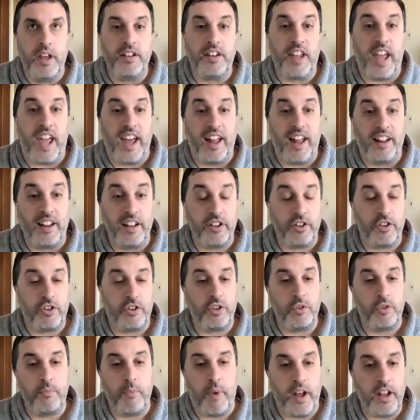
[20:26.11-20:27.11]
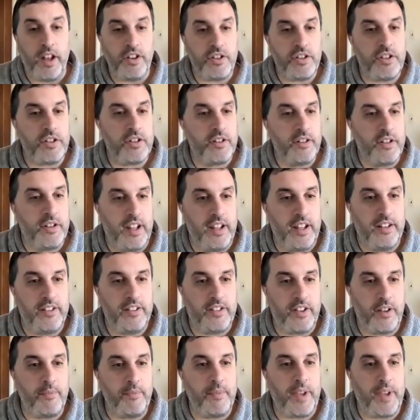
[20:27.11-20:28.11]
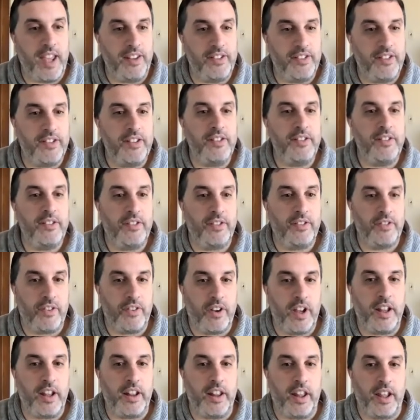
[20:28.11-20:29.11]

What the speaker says: talent too much in some cases, right?